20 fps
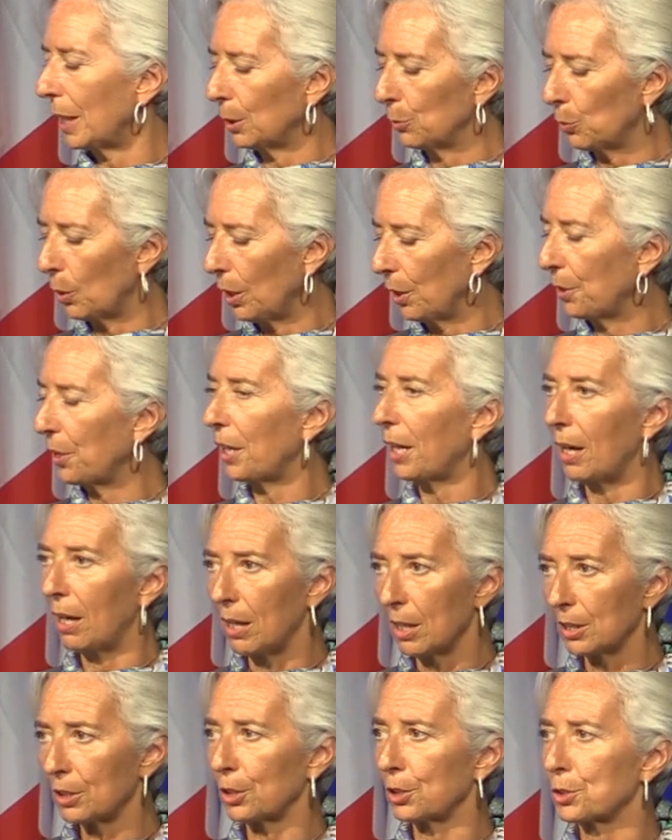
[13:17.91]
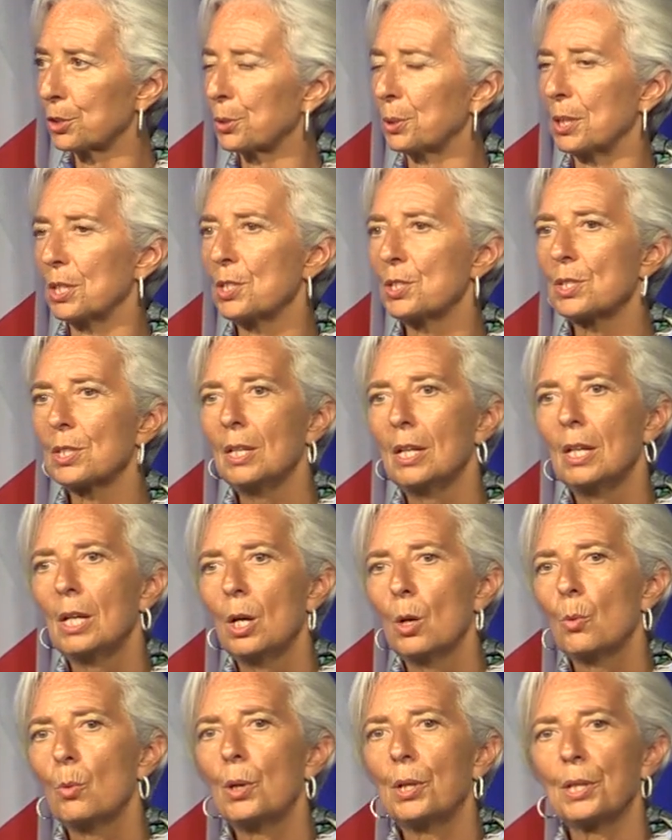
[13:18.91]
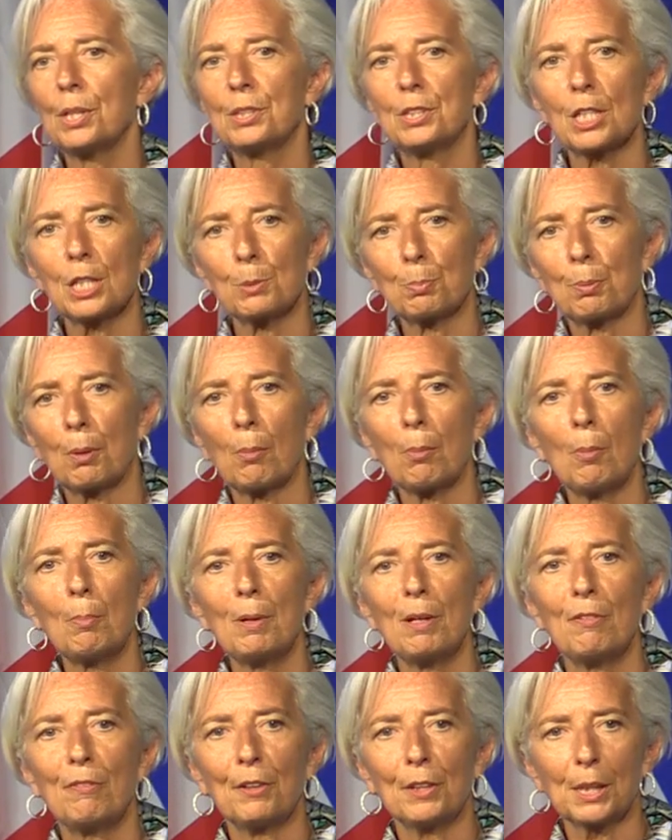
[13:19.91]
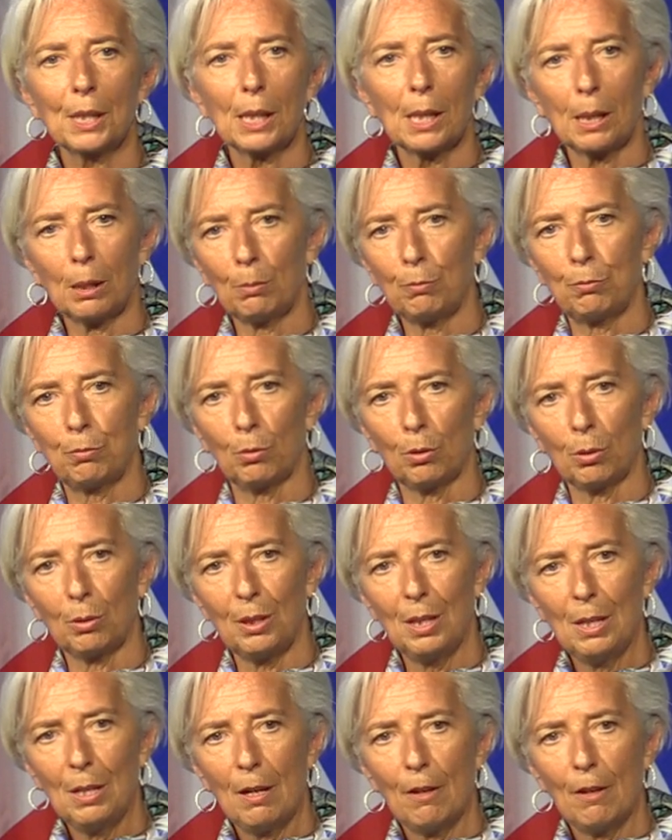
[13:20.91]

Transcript: And while there are countries where it is probably very helpful